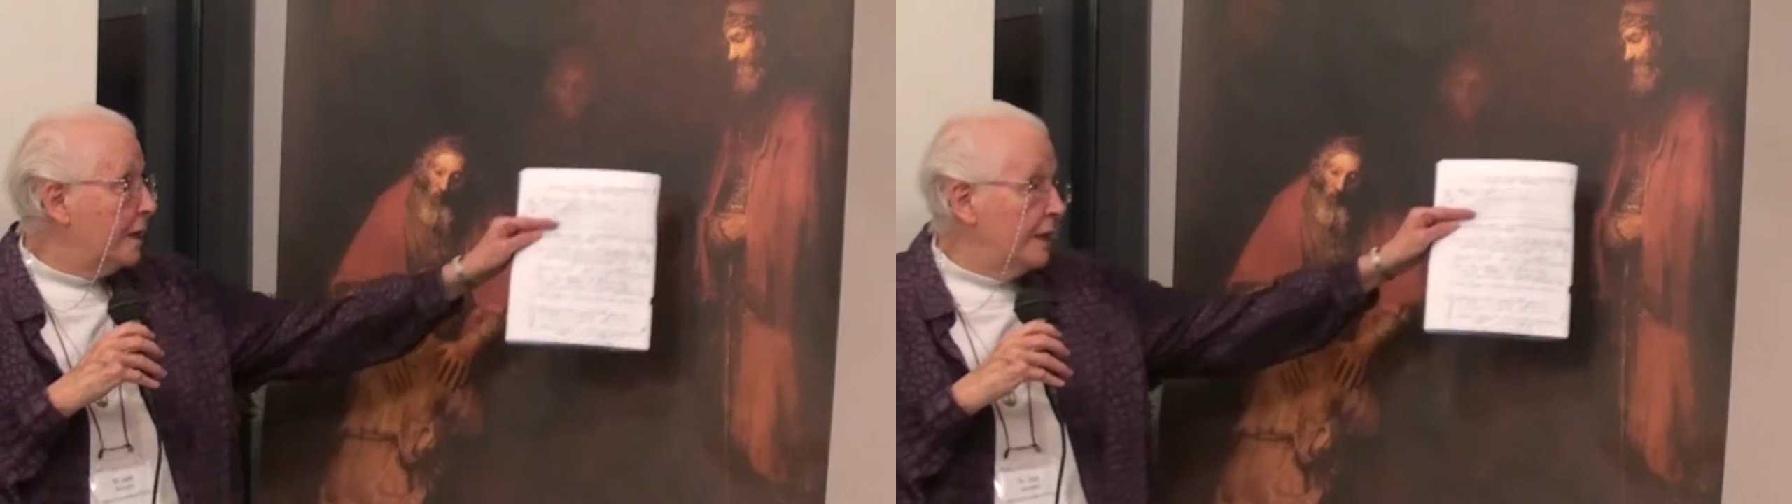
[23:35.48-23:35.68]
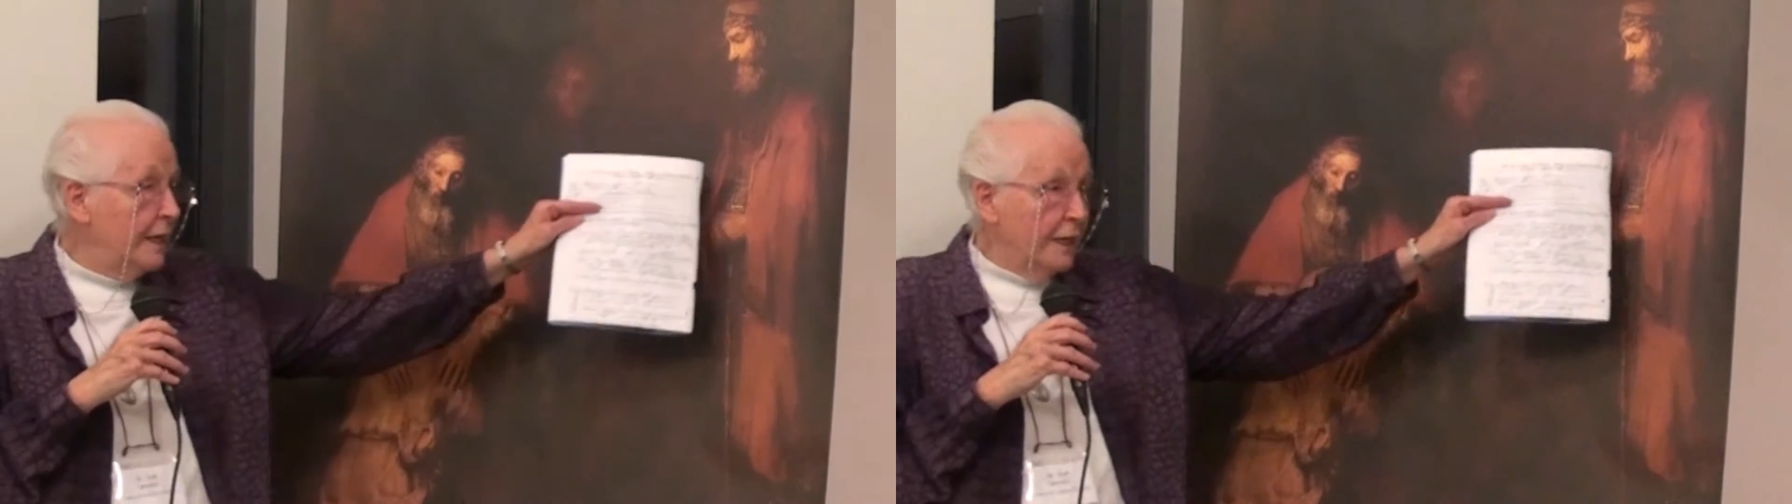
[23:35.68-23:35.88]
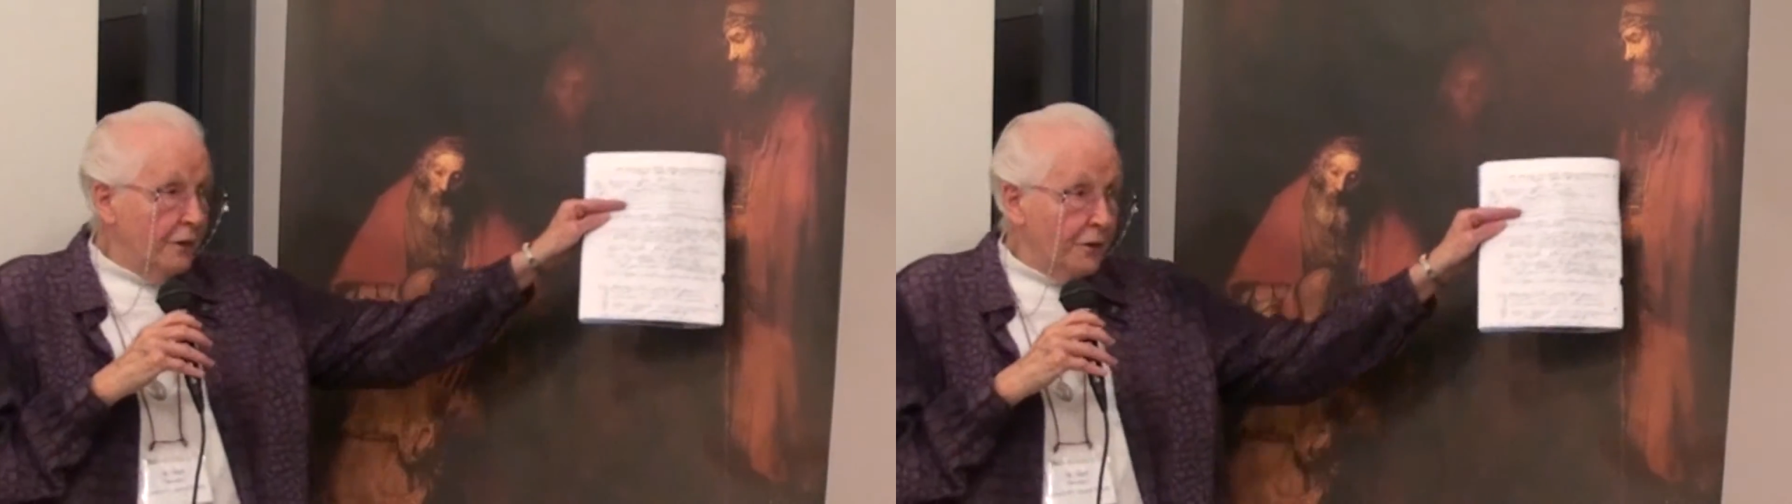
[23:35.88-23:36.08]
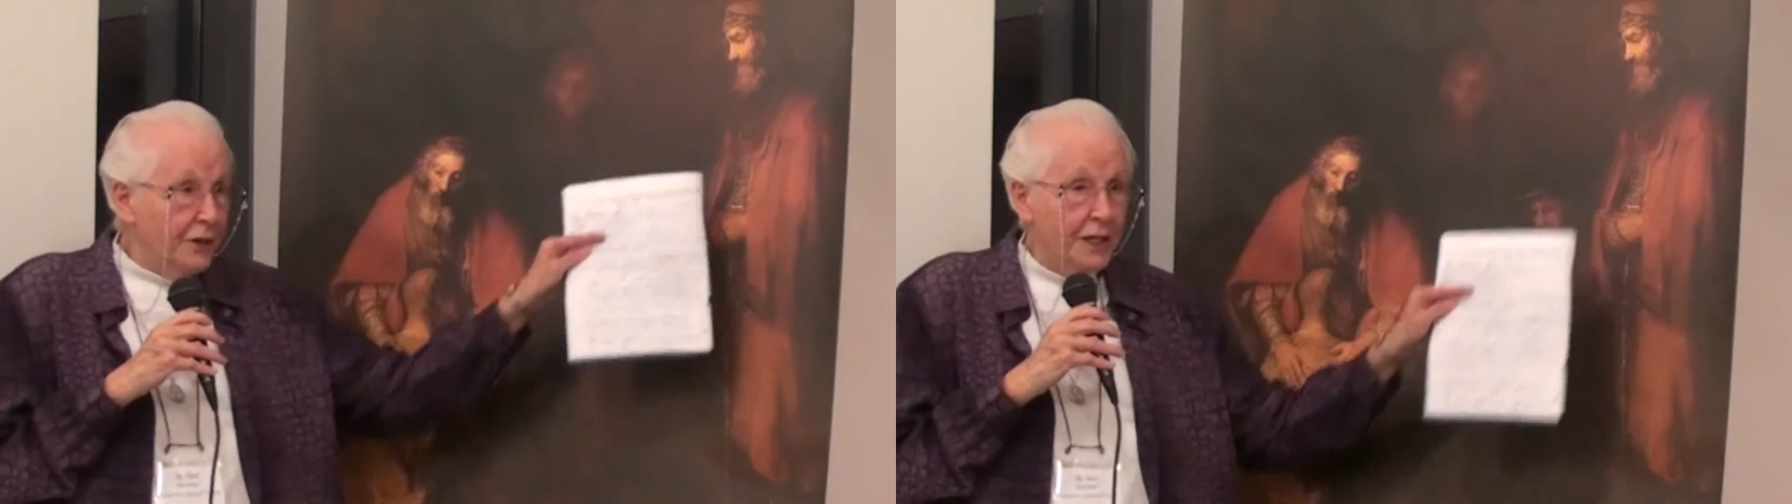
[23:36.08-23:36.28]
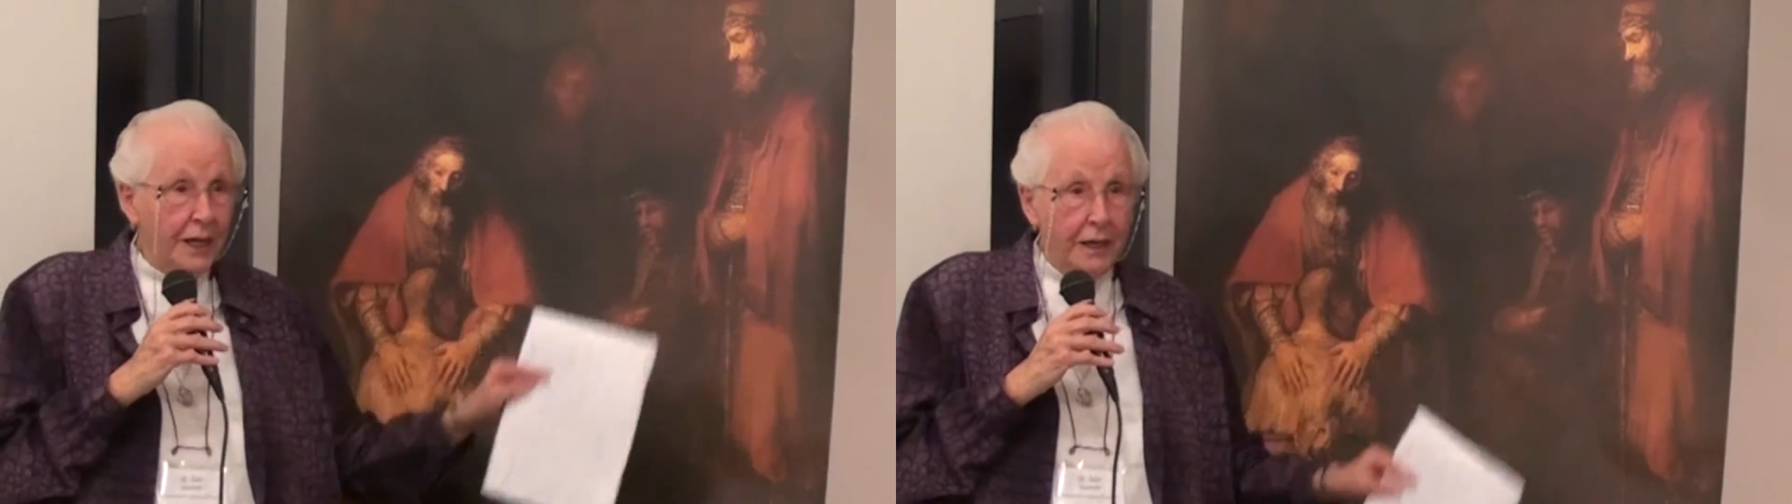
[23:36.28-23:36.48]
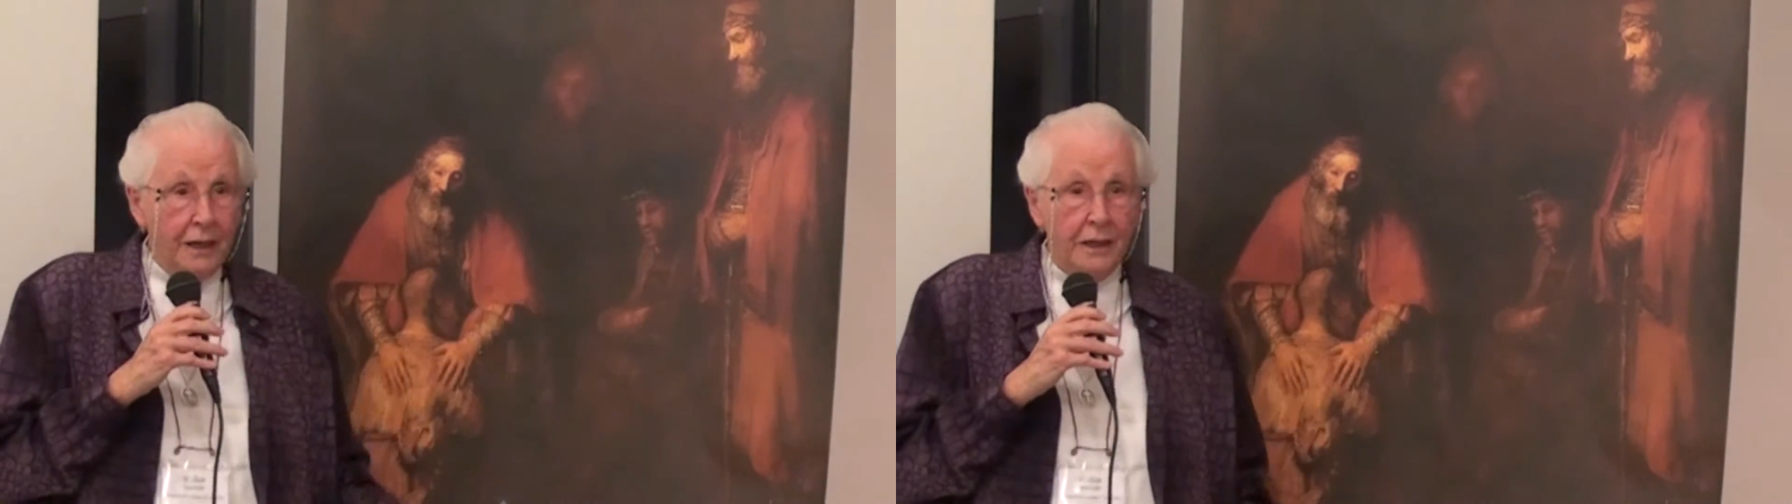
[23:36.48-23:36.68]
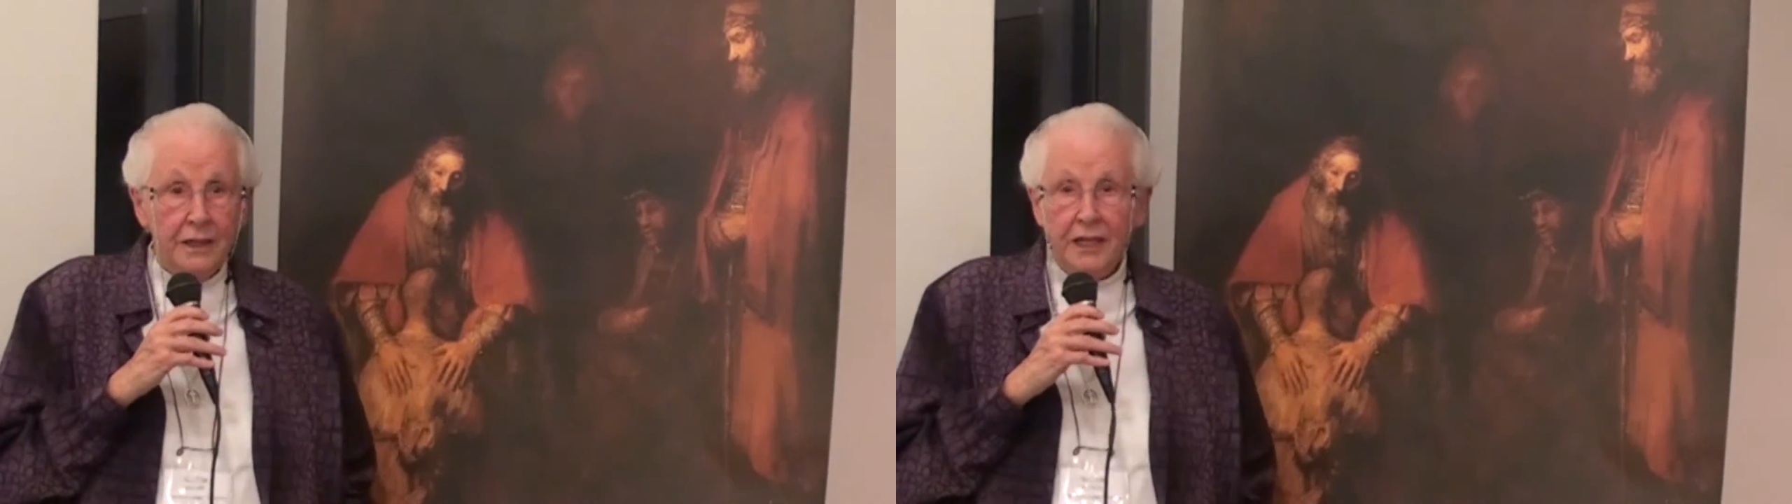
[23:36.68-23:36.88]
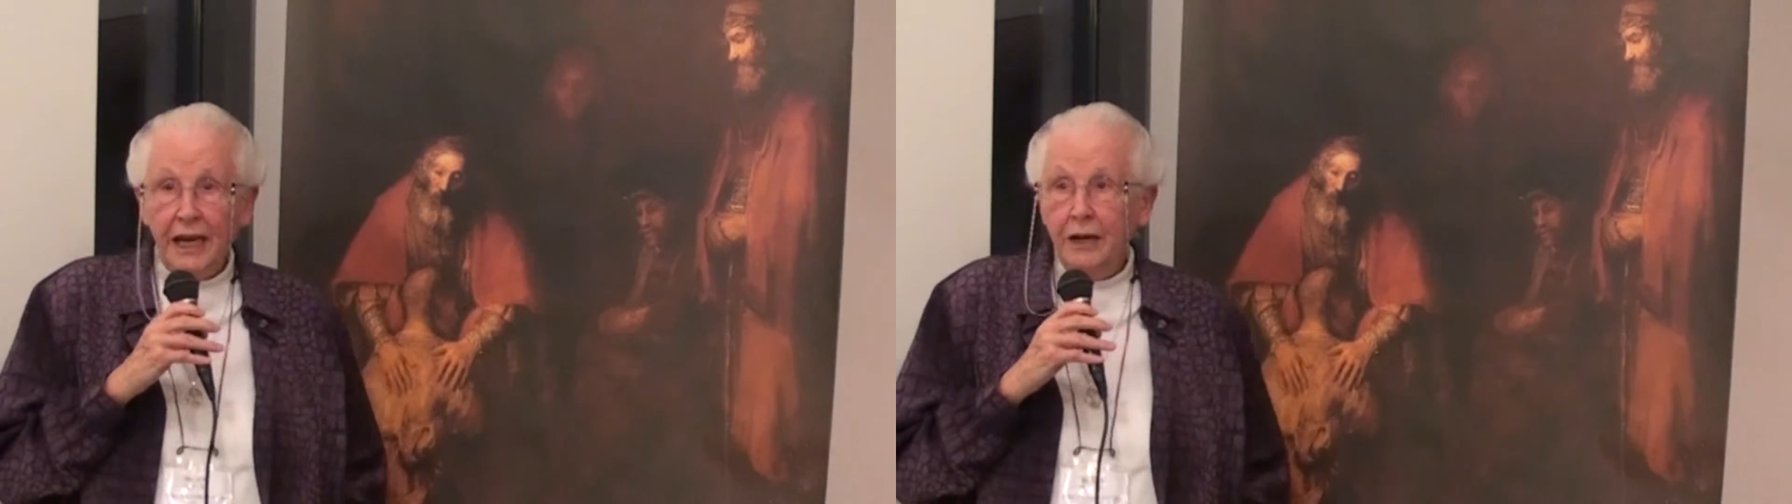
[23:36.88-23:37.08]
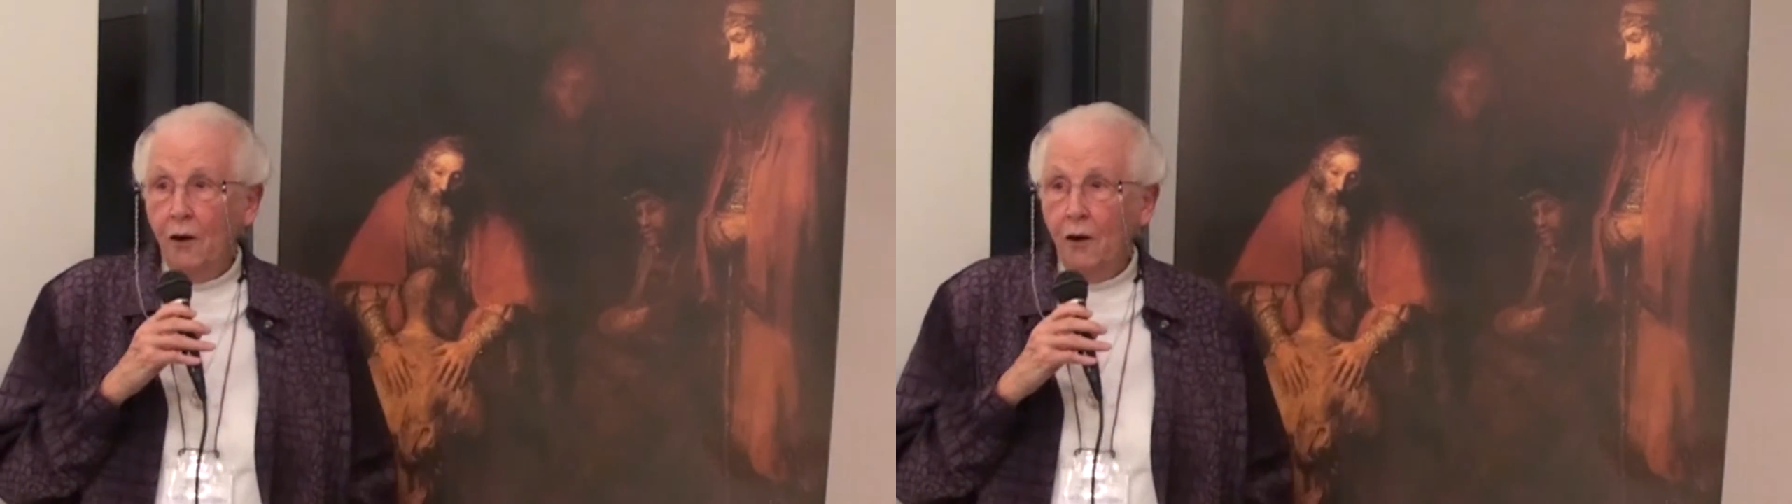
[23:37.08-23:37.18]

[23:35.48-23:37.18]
The elder son stayed